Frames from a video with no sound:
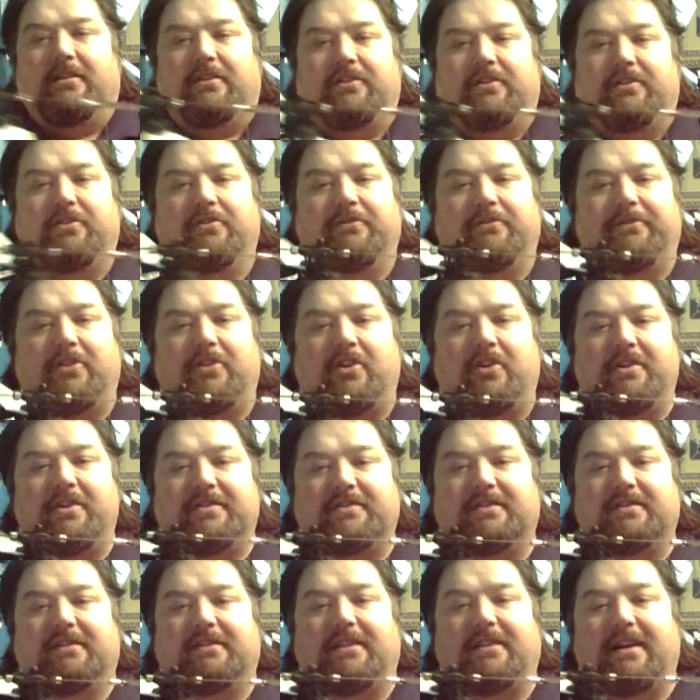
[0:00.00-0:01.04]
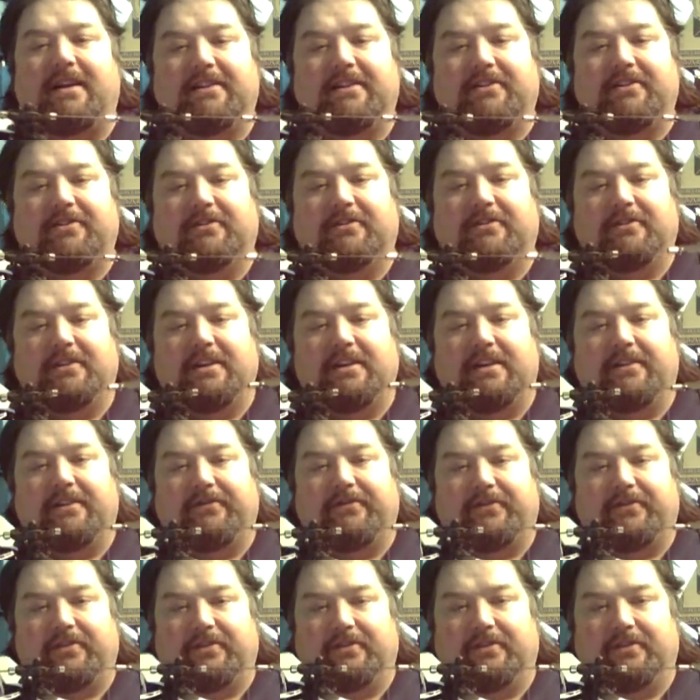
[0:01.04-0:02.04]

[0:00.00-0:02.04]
you've lost a lot of your lift.